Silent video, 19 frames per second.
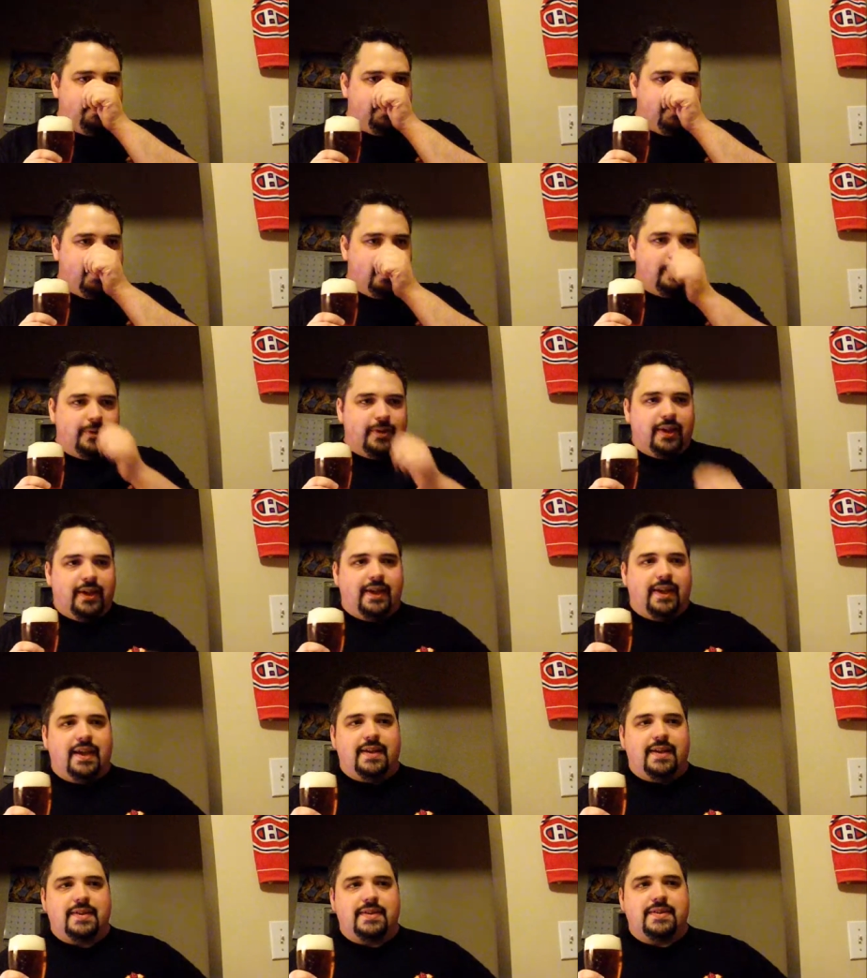of that one, I
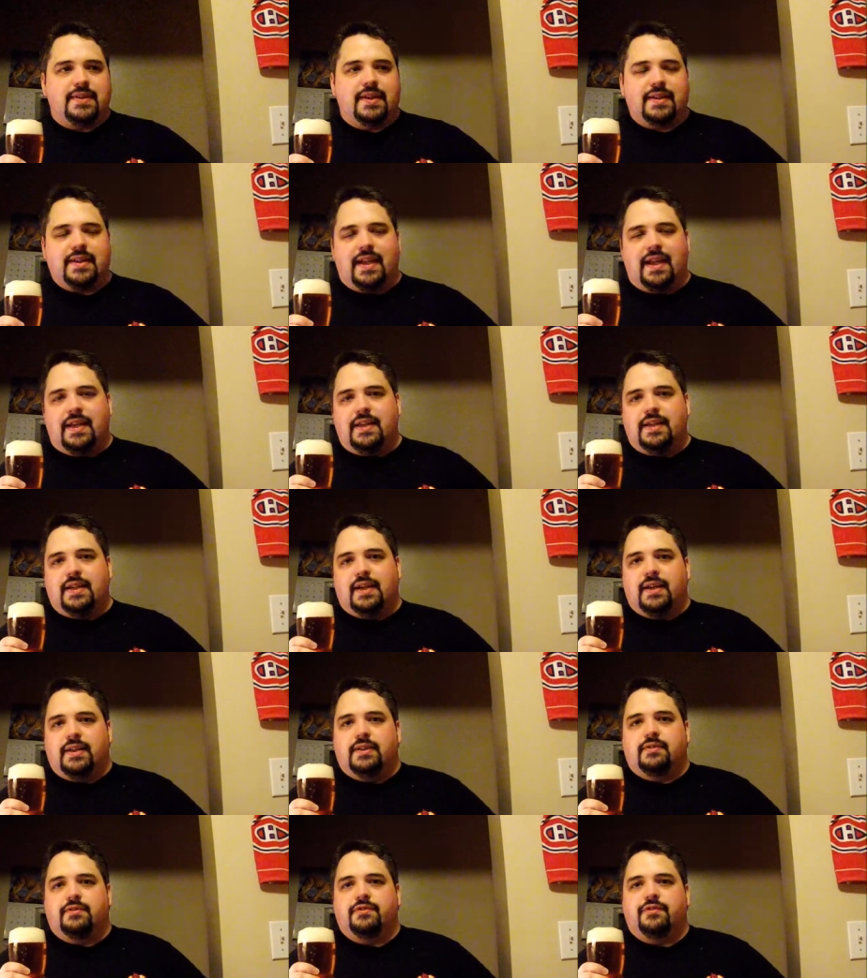can't detect any
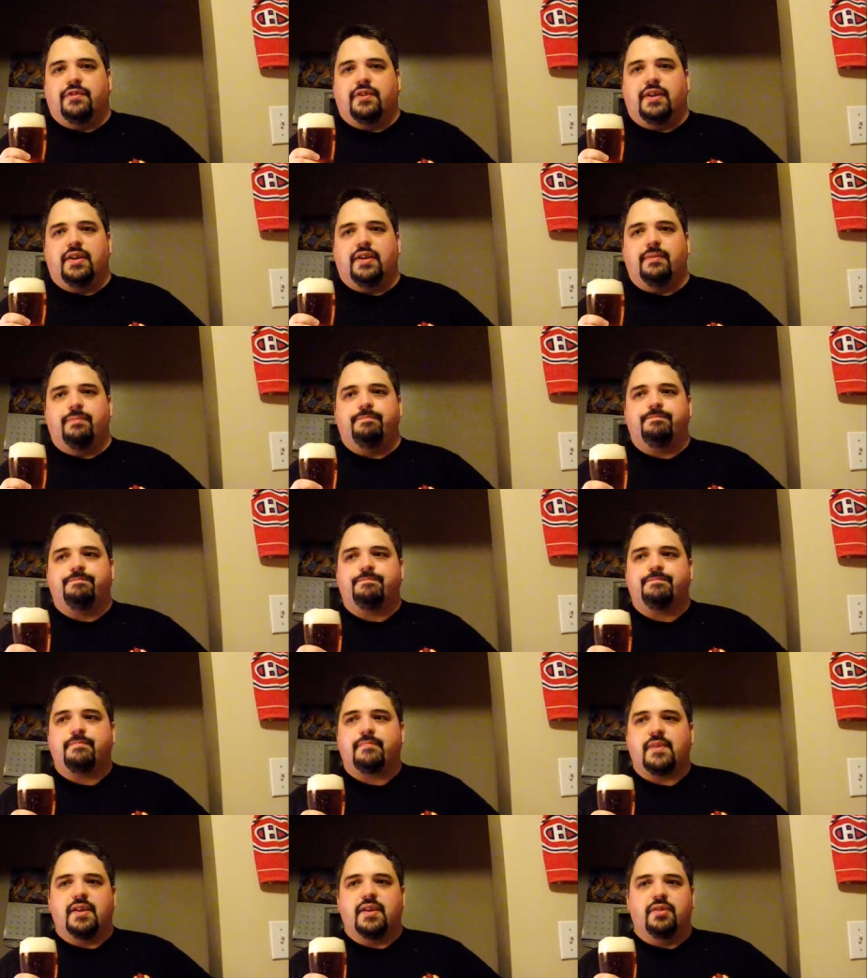kind of
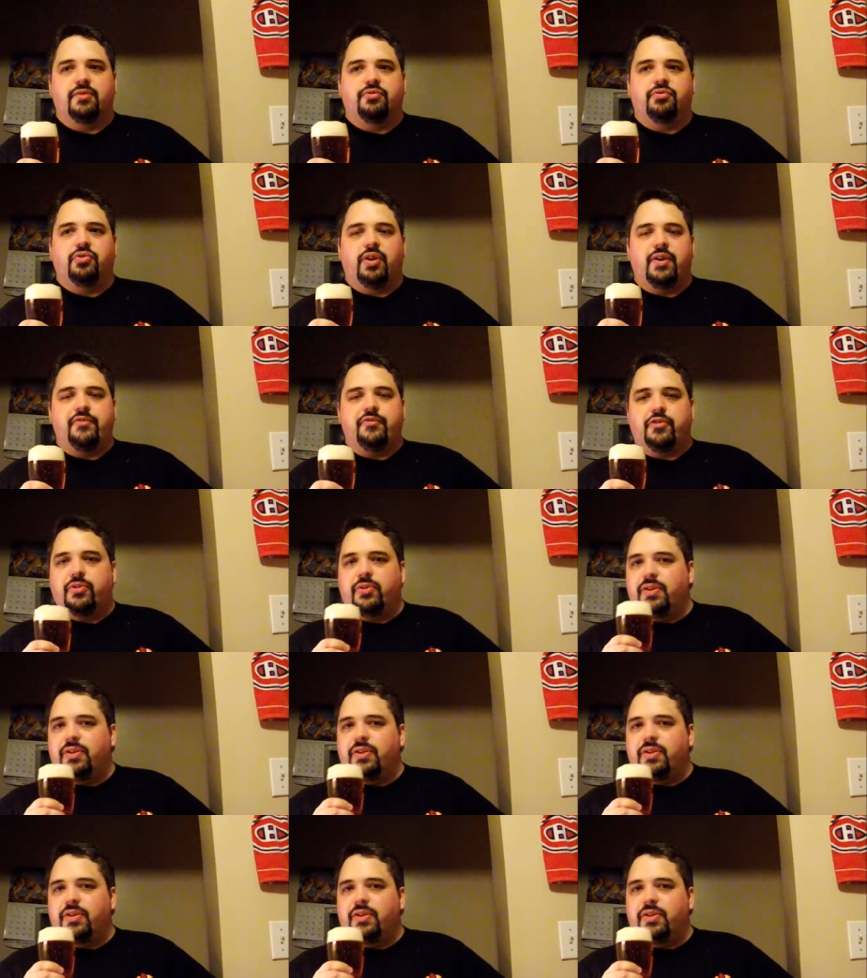grapefruity